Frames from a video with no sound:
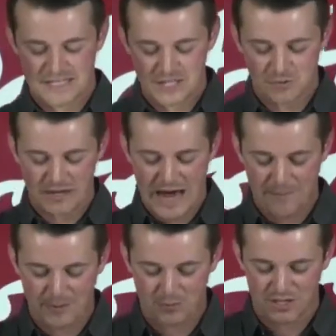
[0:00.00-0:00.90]
This is what
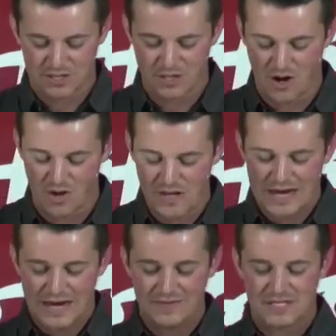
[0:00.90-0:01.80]
happened with Saul.
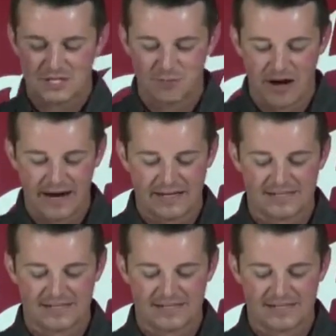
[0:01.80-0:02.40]
And this is why